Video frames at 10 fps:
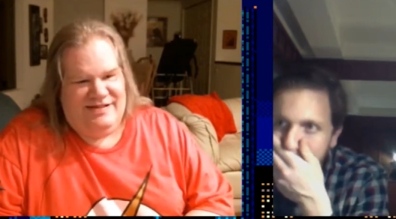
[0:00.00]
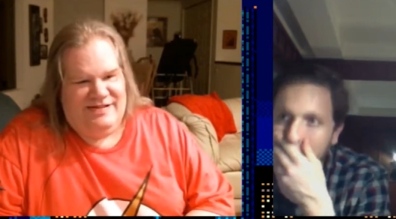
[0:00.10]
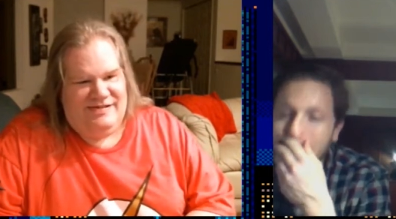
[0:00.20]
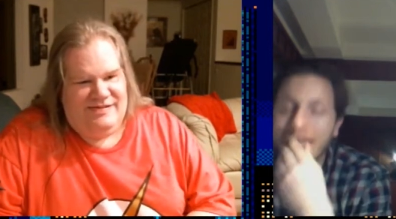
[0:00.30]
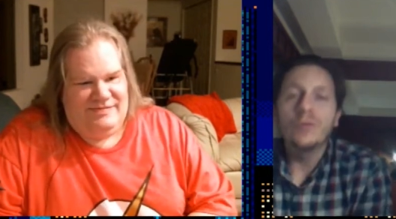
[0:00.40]

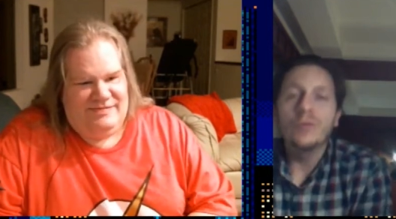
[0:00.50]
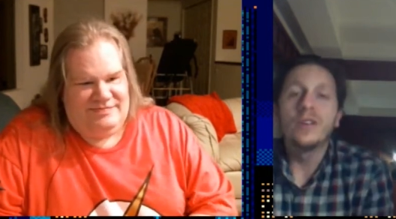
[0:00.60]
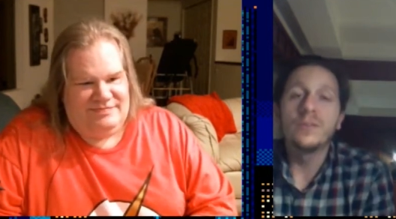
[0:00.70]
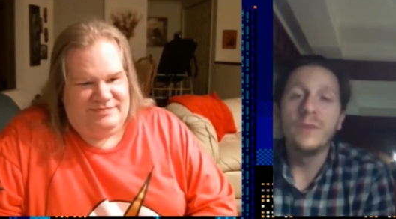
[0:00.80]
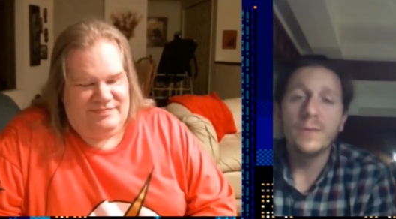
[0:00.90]
Speaker 1: can't really
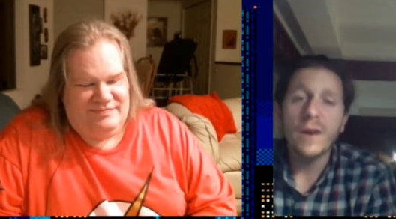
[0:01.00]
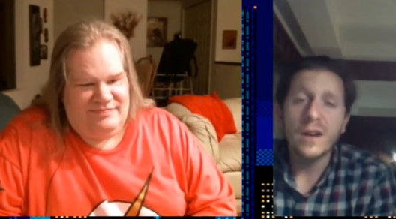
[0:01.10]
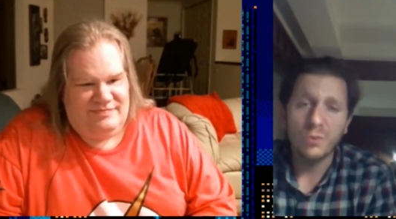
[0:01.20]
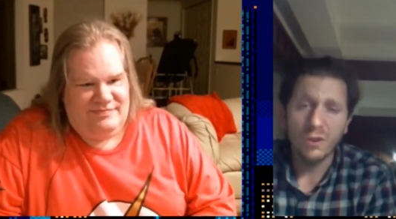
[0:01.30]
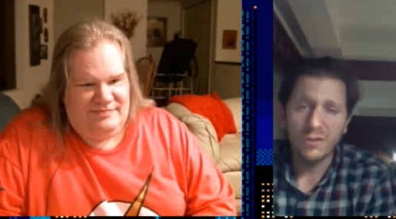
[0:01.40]
speak about it
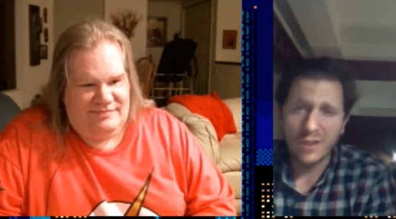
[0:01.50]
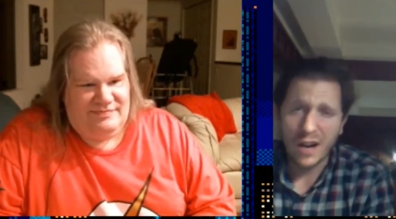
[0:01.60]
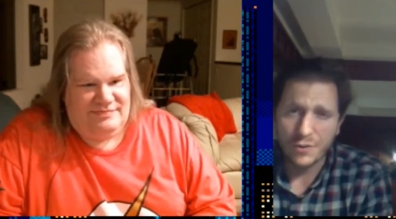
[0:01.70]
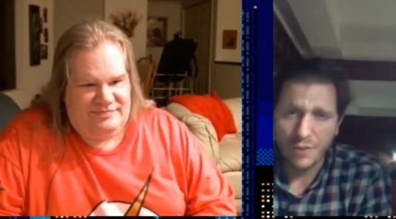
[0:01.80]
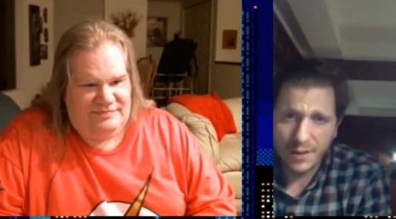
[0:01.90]
because we're under
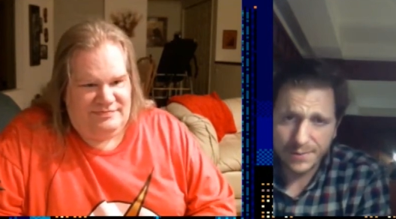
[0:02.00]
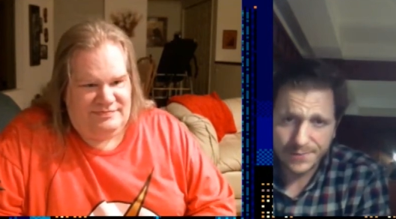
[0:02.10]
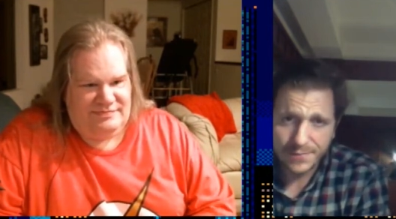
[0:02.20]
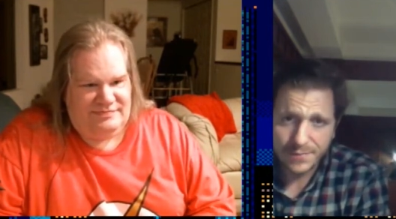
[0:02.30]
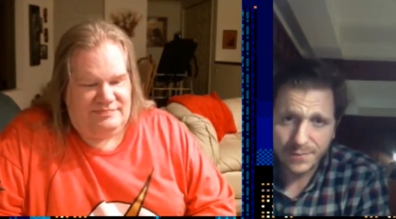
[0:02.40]
contract.
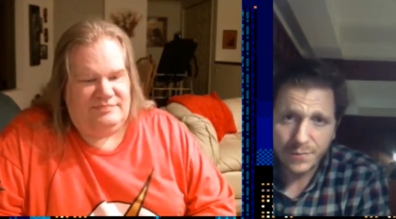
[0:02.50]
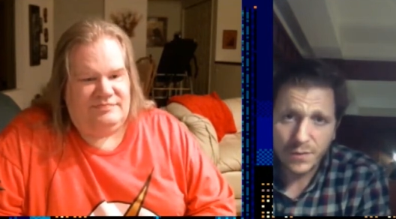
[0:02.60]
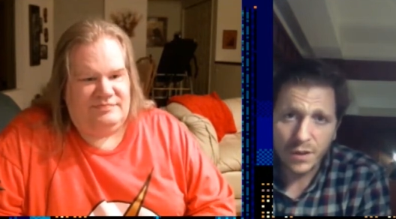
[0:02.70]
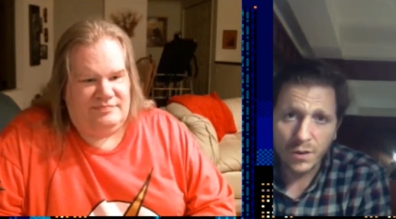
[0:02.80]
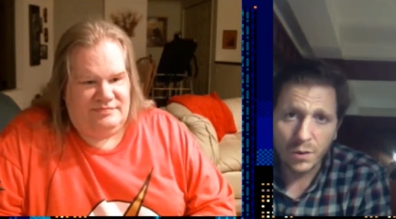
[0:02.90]

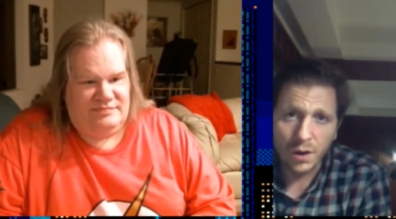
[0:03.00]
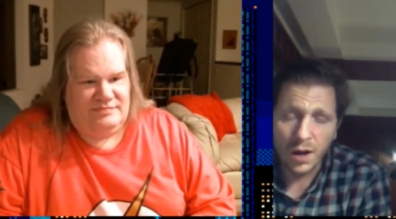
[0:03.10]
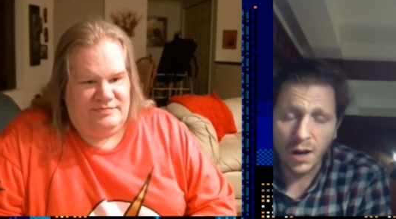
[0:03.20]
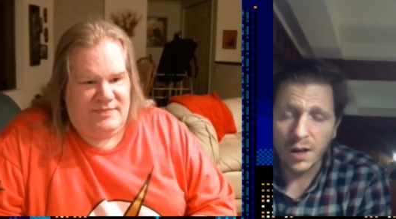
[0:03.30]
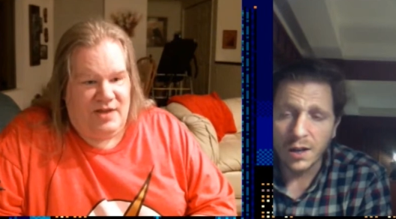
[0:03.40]

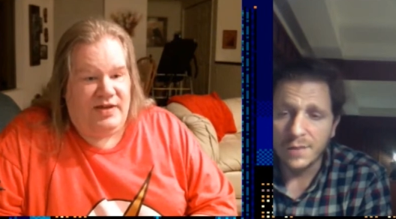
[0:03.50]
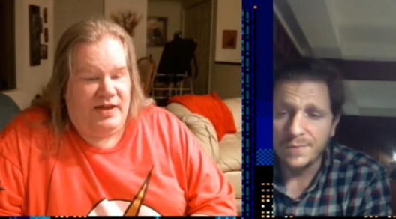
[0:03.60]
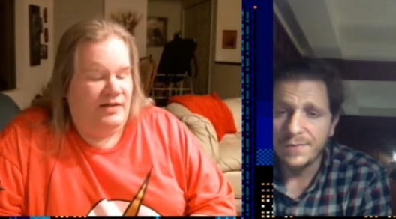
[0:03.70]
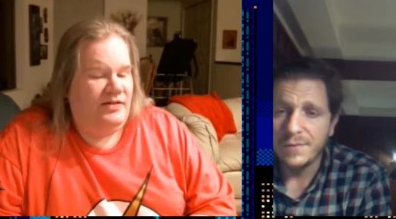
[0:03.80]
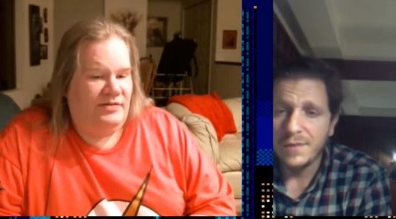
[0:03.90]

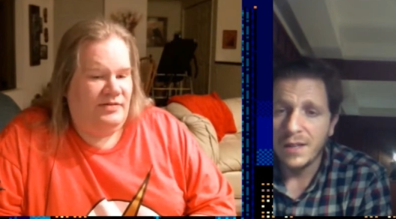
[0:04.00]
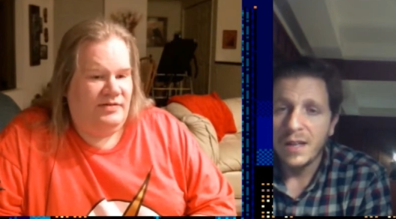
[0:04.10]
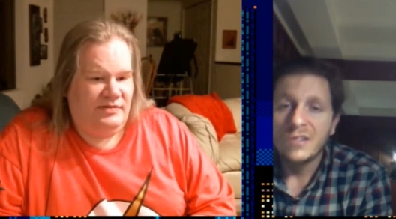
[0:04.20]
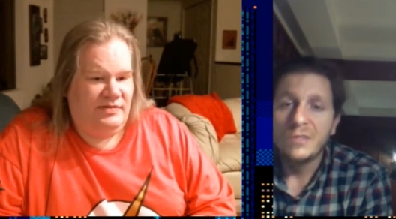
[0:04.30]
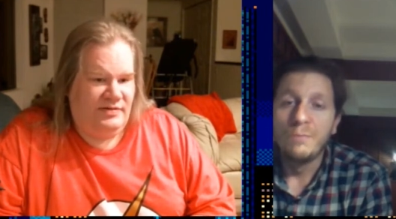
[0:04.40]
Okay.
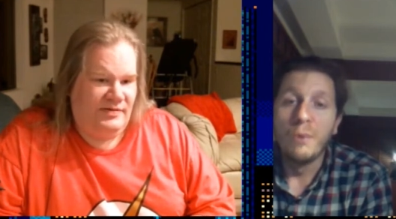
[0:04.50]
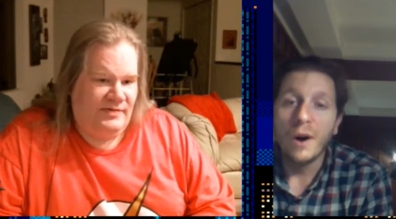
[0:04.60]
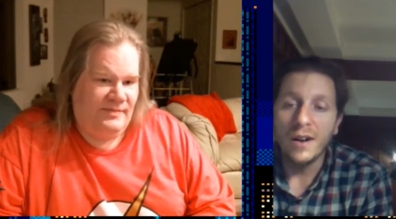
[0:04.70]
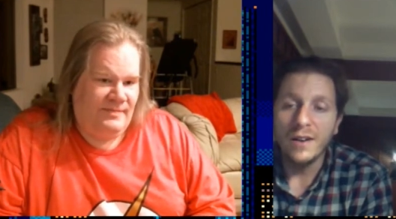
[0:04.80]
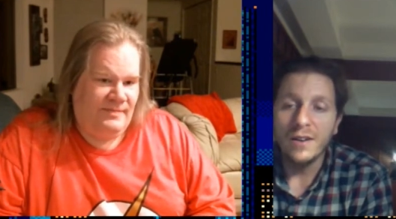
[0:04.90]

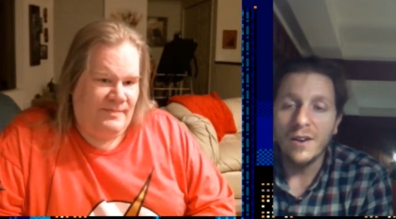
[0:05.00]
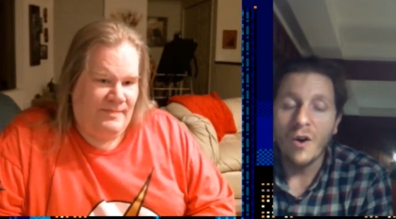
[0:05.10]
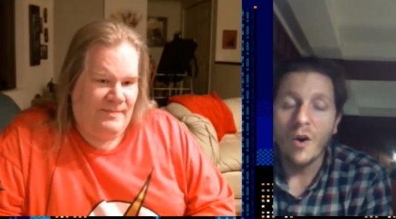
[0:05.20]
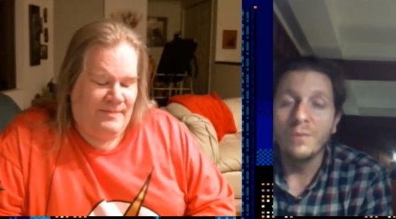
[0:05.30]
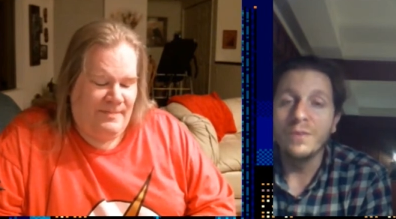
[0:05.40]
But
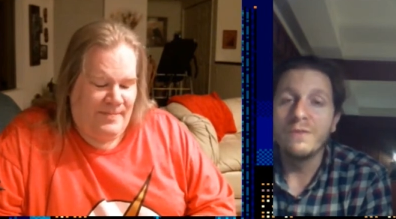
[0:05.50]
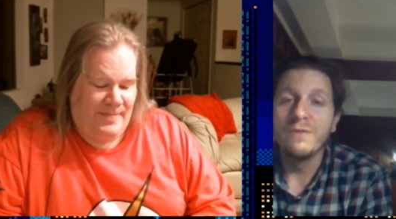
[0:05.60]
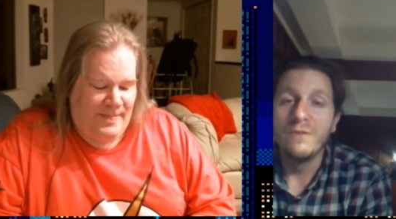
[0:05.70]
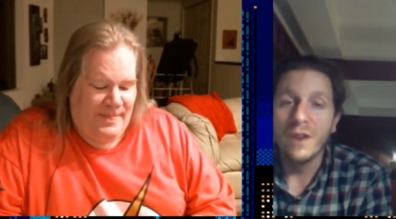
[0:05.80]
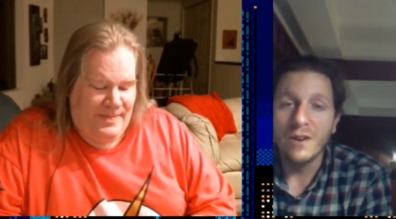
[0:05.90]
hopefully
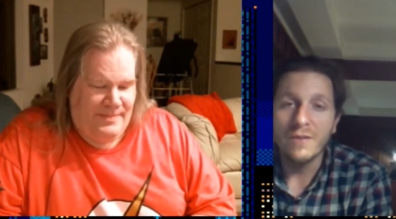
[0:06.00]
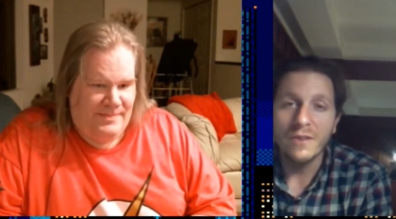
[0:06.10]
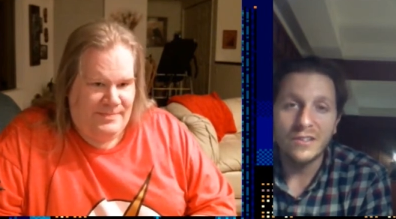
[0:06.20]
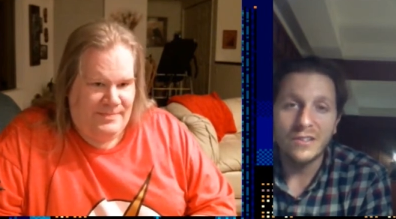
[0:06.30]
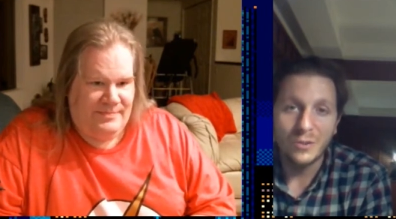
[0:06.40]
very,
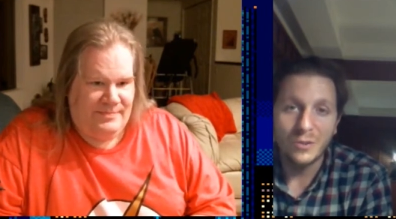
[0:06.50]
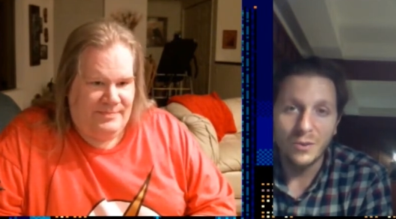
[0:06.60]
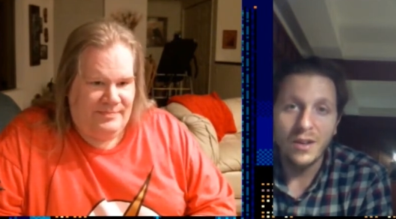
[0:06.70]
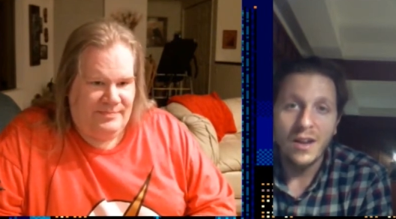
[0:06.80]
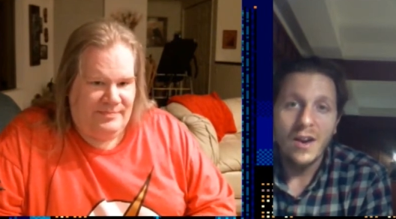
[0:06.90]
very
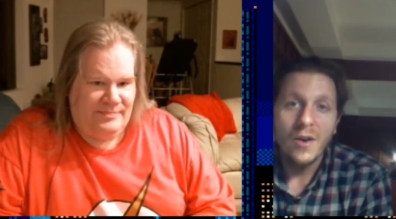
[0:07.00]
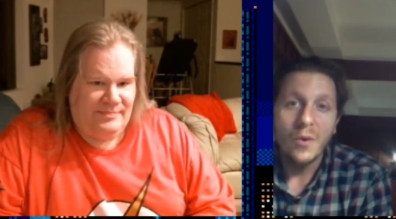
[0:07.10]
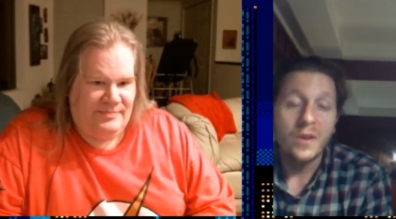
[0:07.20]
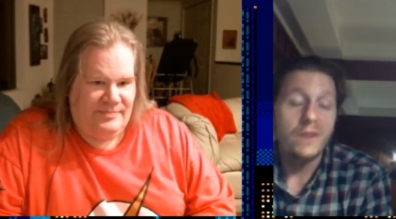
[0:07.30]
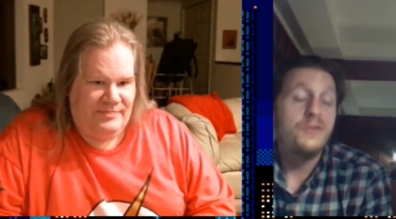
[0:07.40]
soon.
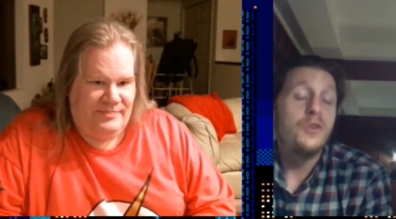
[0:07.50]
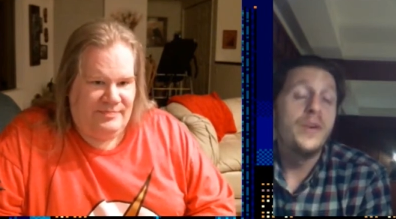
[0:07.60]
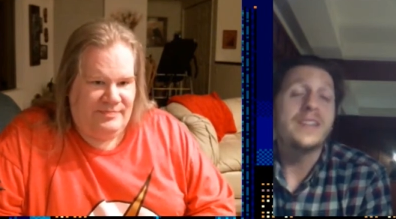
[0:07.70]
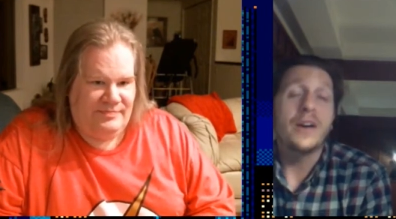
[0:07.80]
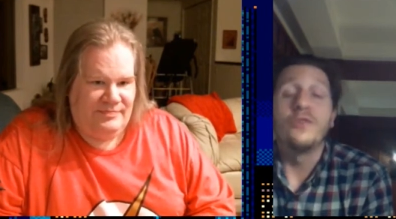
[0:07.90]
Within a few
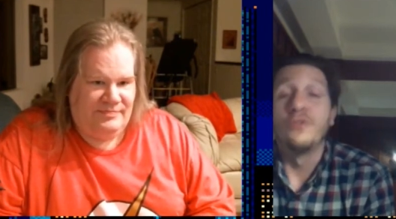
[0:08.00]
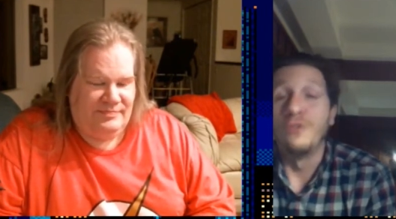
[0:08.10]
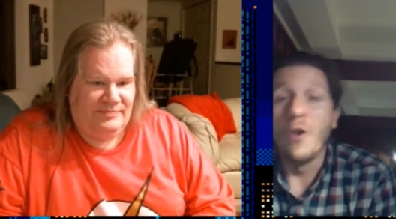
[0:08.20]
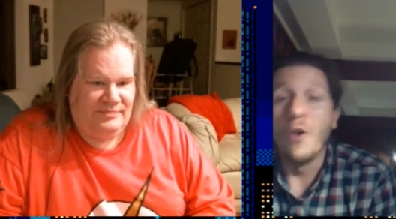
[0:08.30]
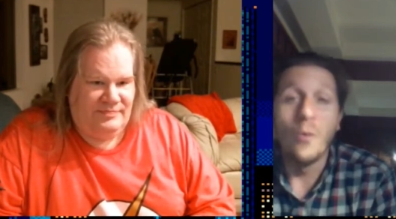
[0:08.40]
weeks, I'll
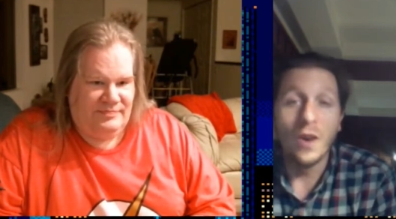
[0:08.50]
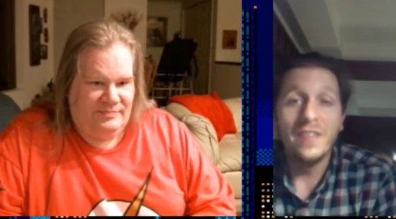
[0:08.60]
know when